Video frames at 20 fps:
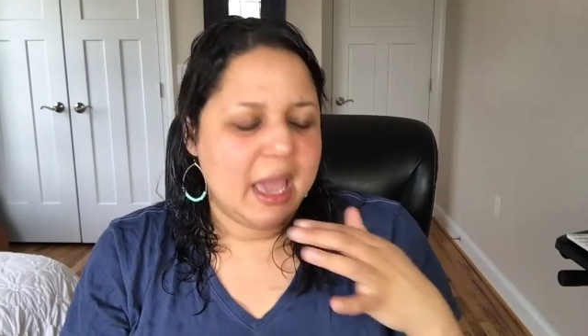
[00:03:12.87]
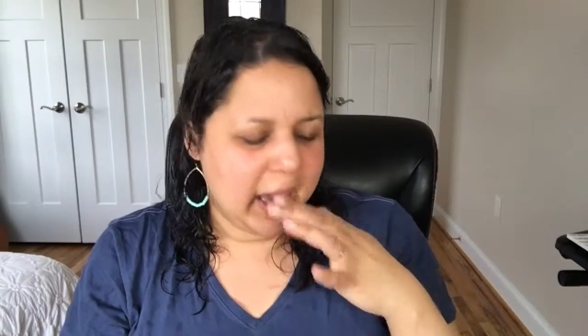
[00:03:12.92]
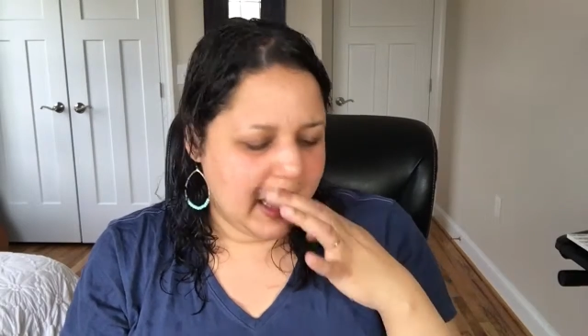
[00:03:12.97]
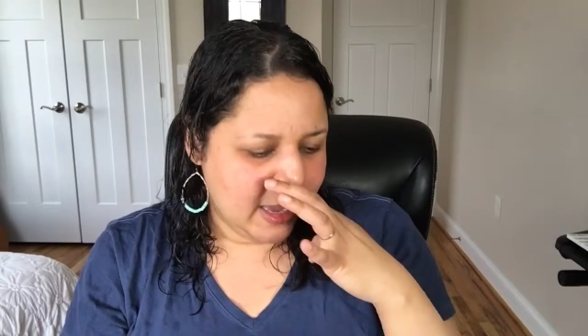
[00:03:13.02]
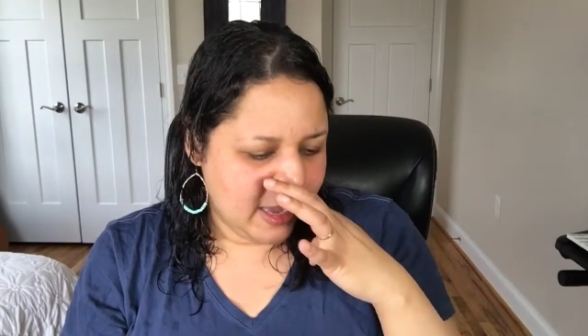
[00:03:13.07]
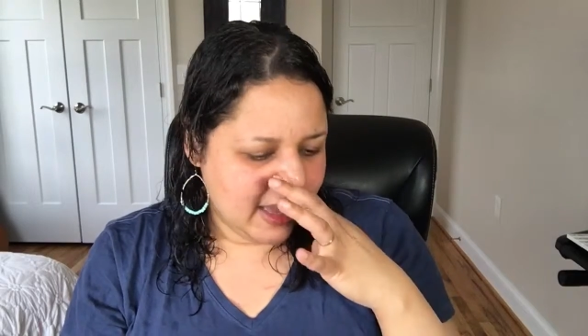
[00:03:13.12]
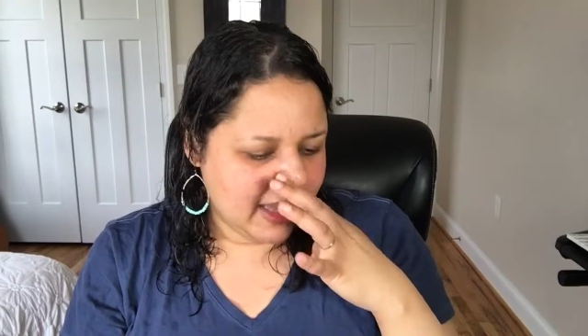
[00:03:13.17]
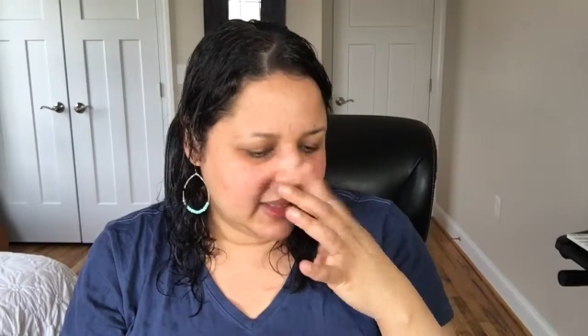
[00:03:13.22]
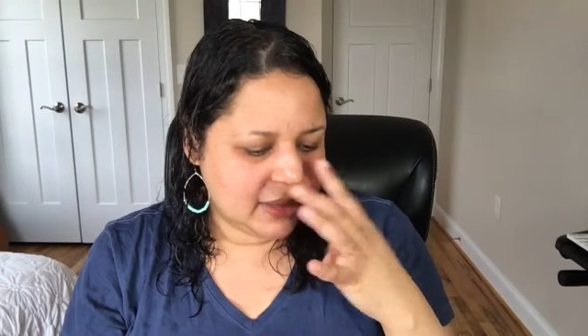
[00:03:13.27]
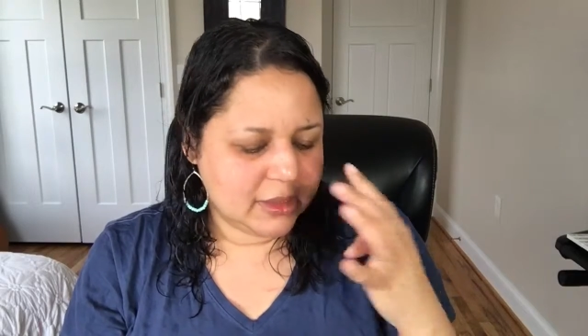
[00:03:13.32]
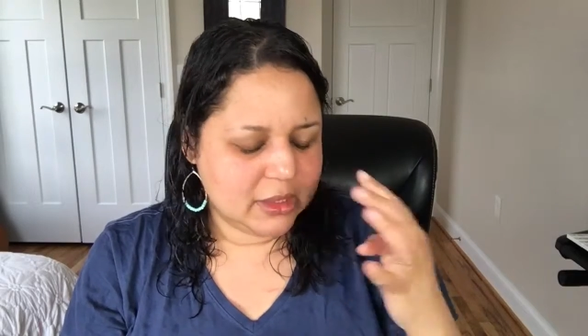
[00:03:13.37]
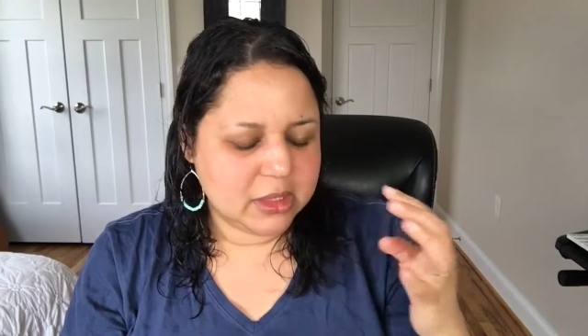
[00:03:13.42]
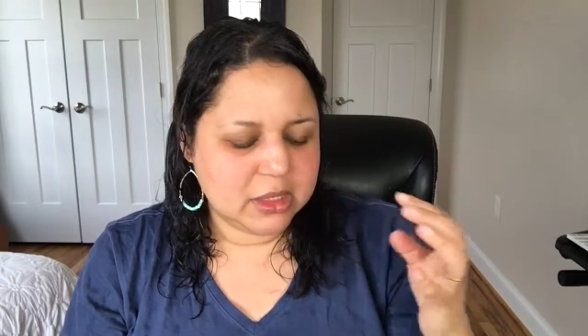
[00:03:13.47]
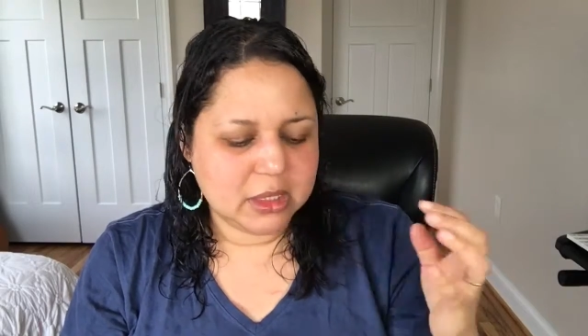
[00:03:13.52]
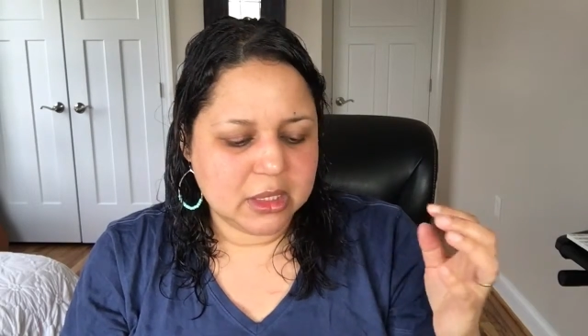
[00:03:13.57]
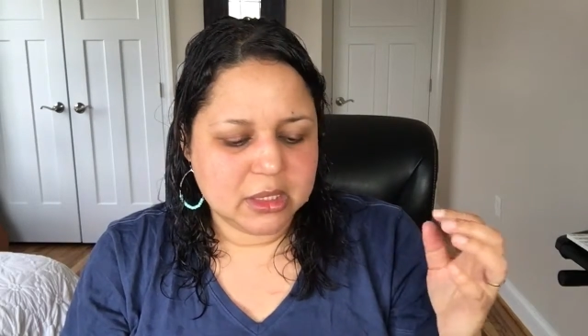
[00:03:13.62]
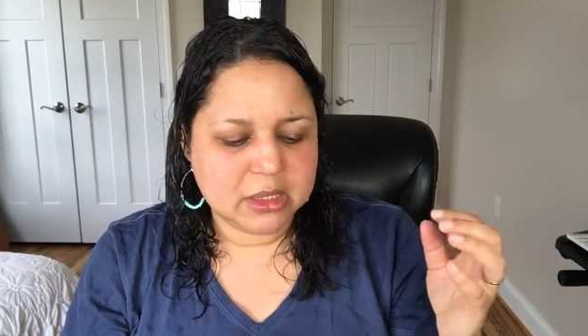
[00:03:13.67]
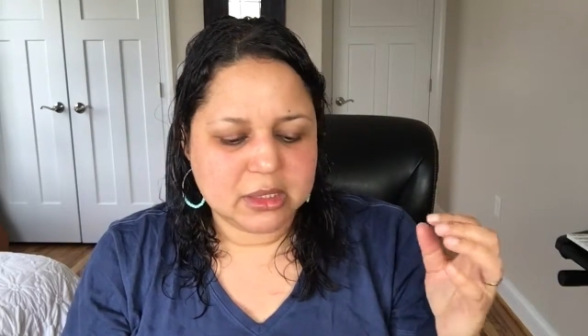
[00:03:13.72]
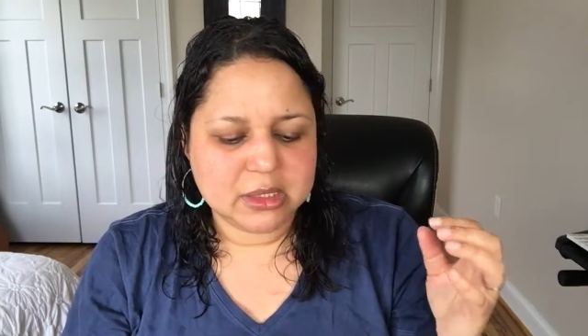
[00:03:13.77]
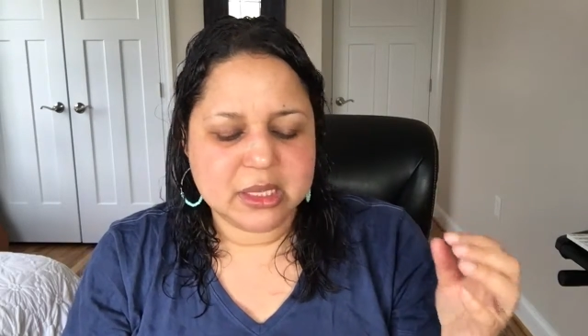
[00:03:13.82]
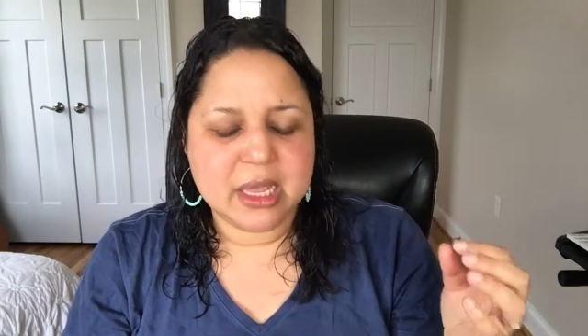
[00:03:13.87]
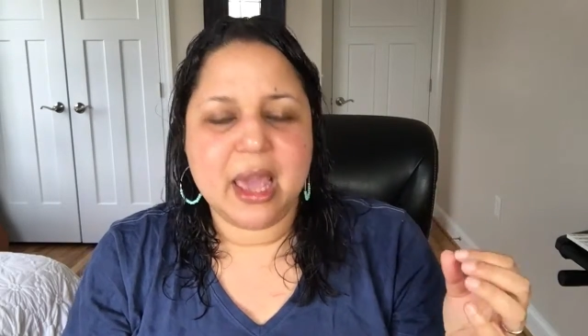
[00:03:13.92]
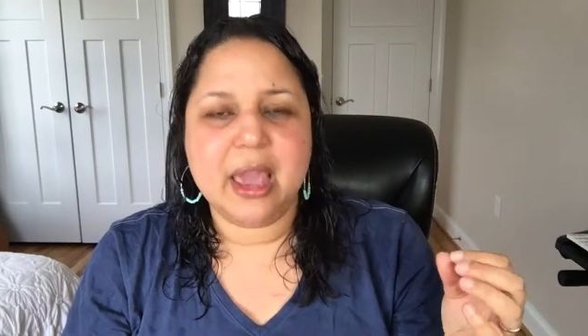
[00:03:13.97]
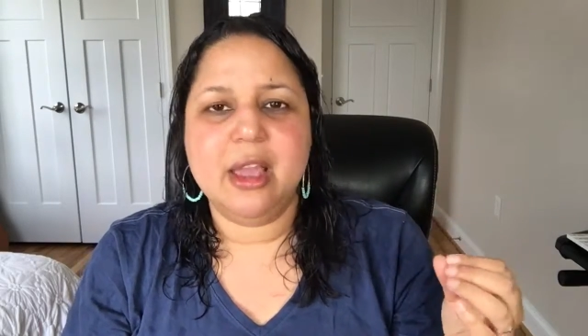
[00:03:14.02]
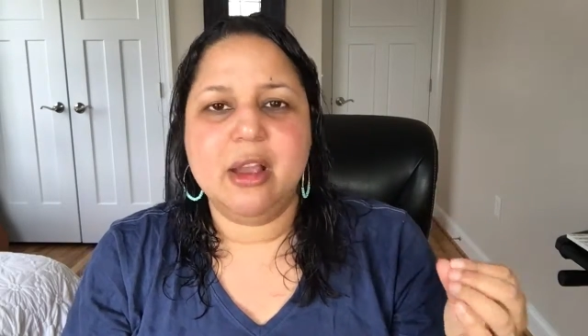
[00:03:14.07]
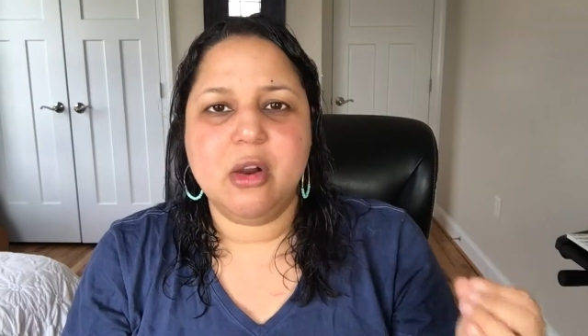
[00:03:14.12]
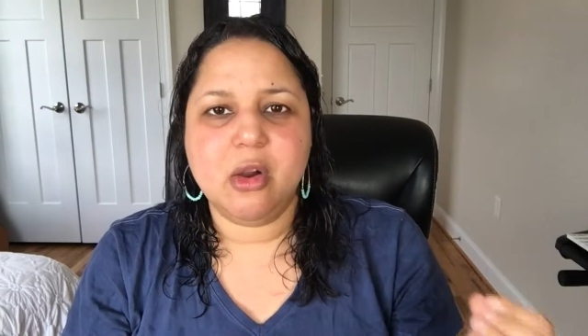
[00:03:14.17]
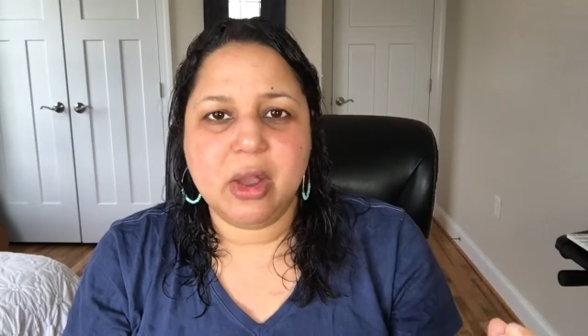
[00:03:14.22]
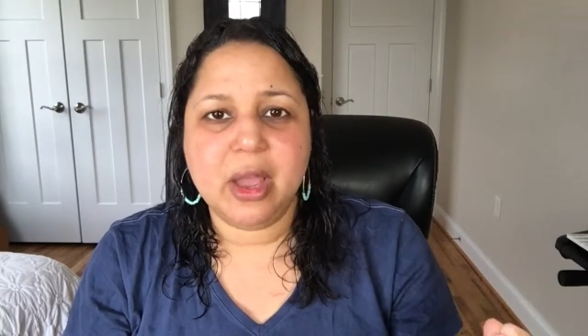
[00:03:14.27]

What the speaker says: and saying,